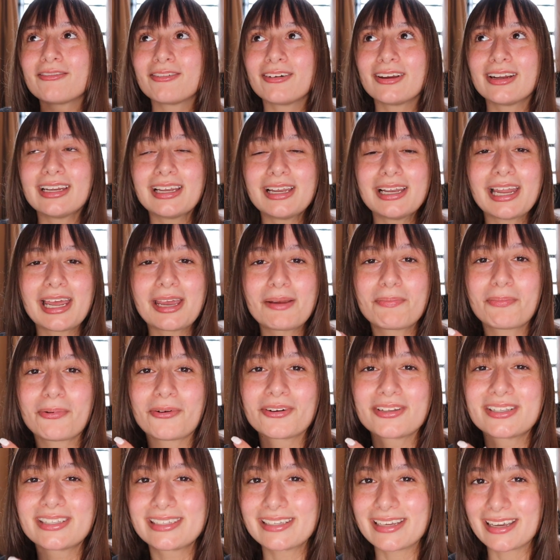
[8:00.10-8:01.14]
really like
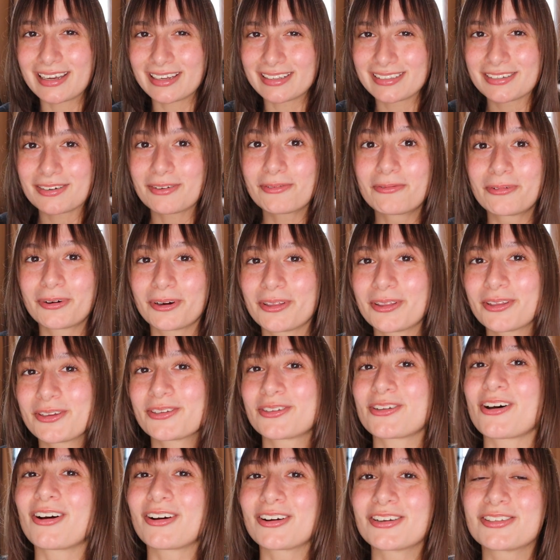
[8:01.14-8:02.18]
predict where the
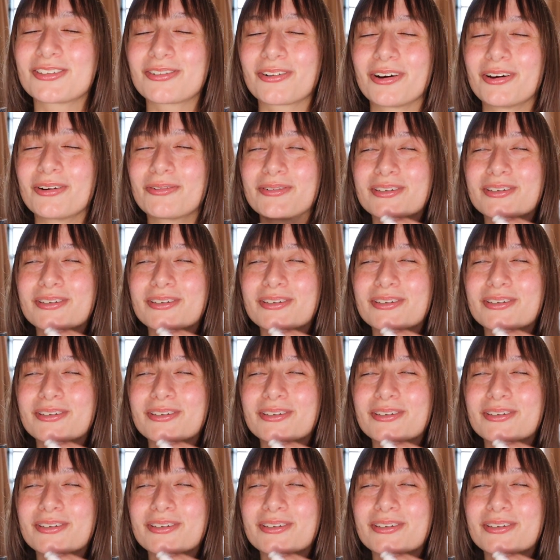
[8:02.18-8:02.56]
song is going,